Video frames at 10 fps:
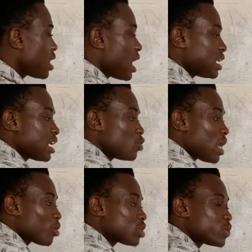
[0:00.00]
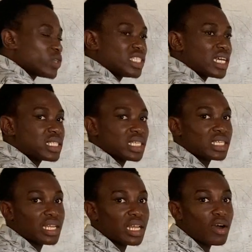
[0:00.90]
And then you are not rejecting
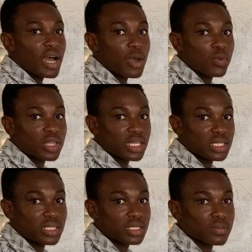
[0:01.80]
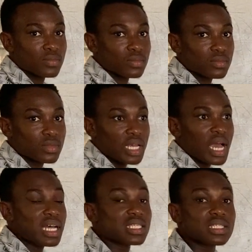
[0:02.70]
the null hypothesis.
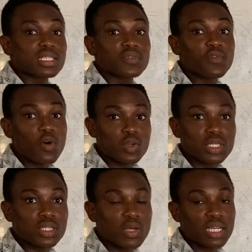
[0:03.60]
As it is false, you